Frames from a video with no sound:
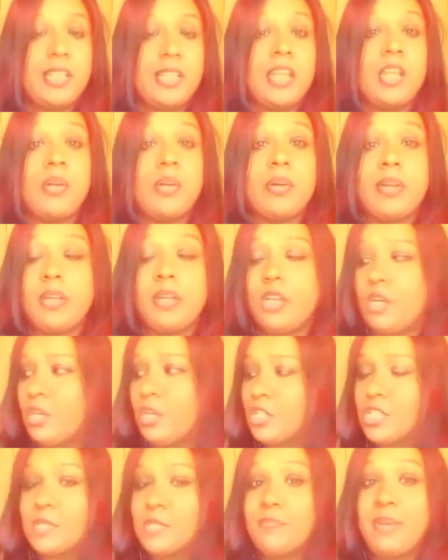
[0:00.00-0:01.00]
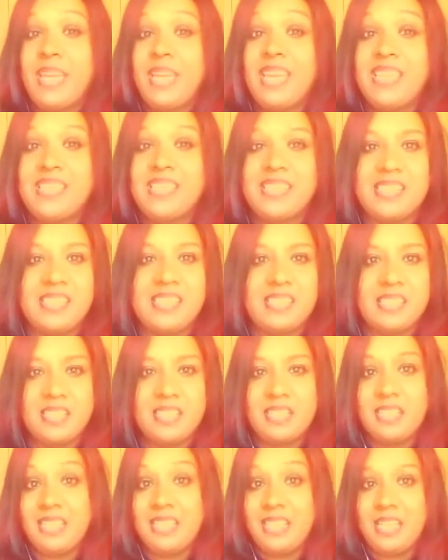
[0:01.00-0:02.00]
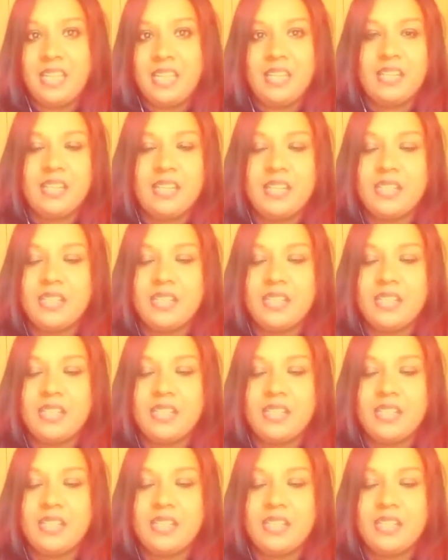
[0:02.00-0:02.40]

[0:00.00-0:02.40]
that your space is clean.